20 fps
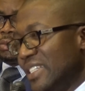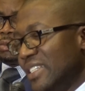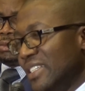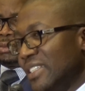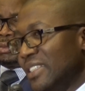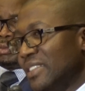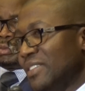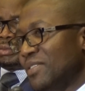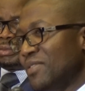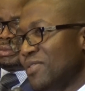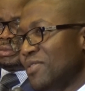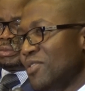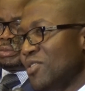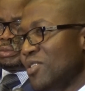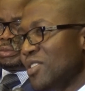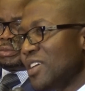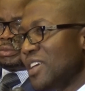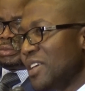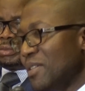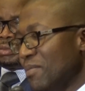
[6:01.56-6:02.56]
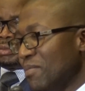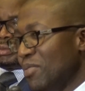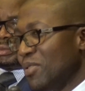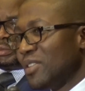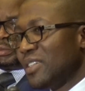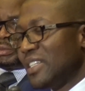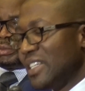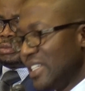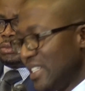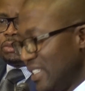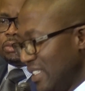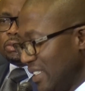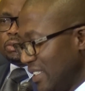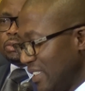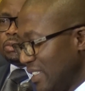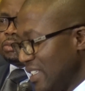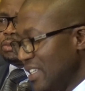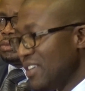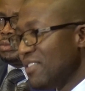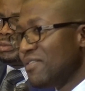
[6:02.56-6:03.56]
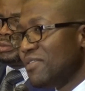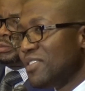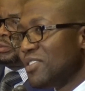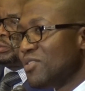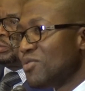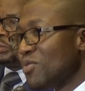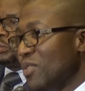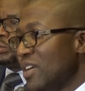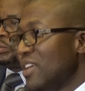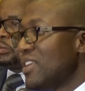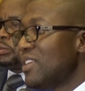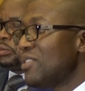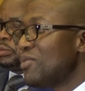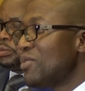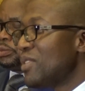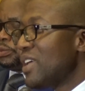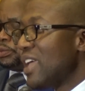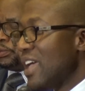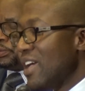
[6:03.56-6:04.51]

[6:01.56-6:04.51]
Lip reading: makers have demanded autonomy